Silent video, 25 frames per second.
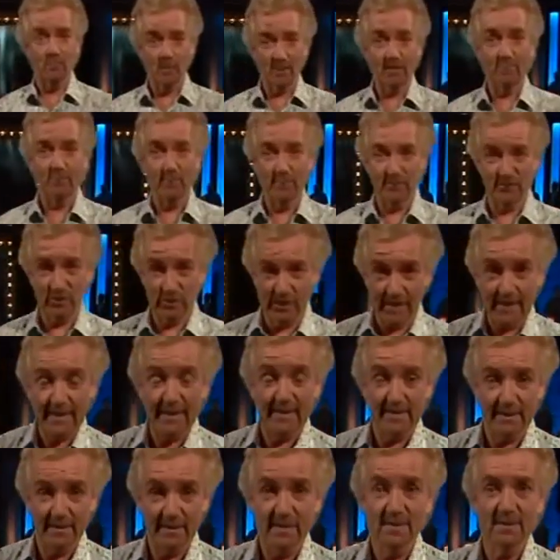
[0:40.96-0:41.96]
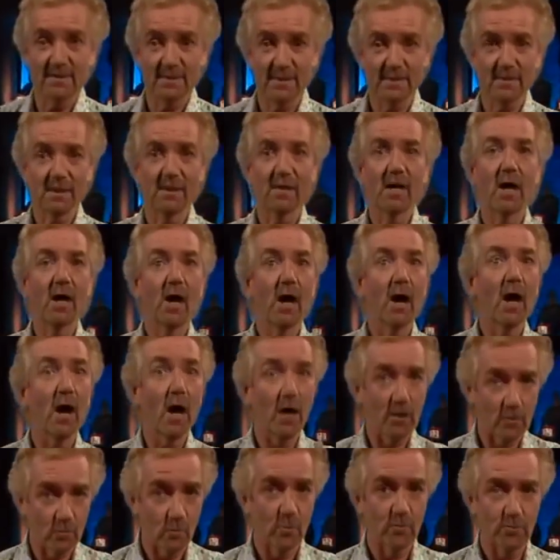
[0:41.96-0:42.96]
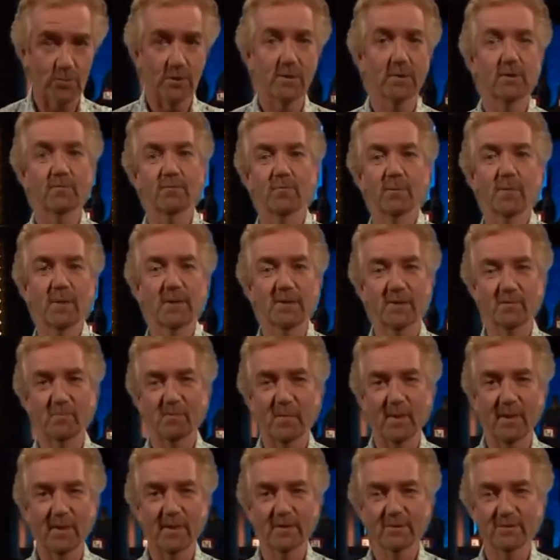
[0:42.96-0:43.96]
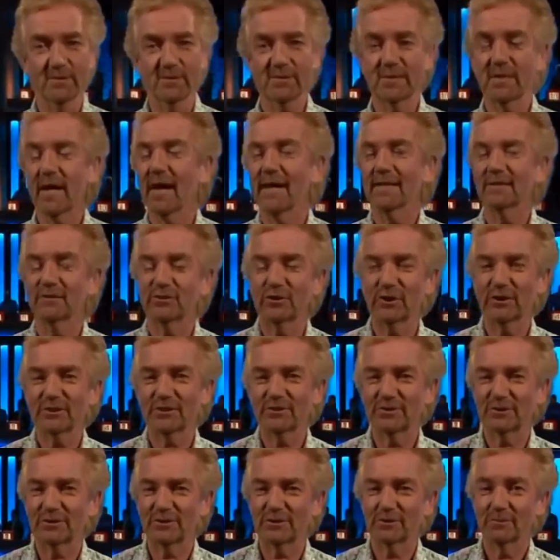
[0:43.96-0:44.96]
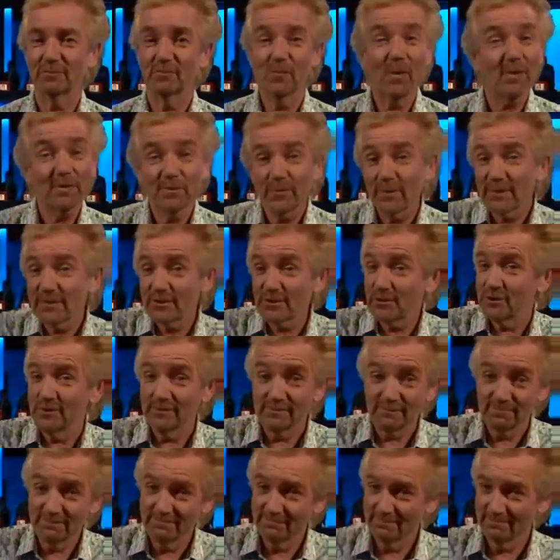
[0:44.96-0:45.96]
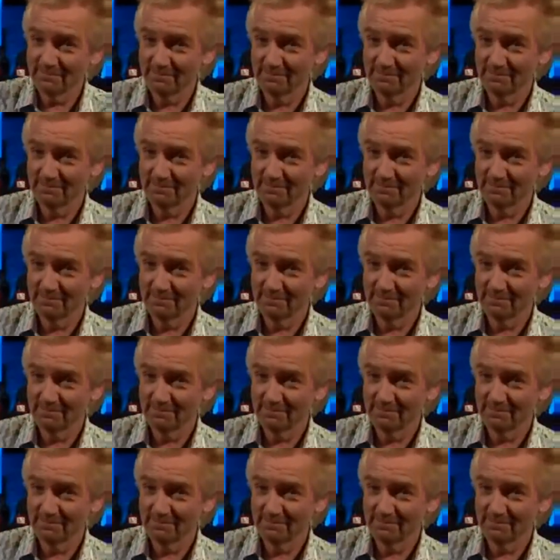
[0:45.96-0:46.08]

in one of which is a quarter of a million pounds. And just one question.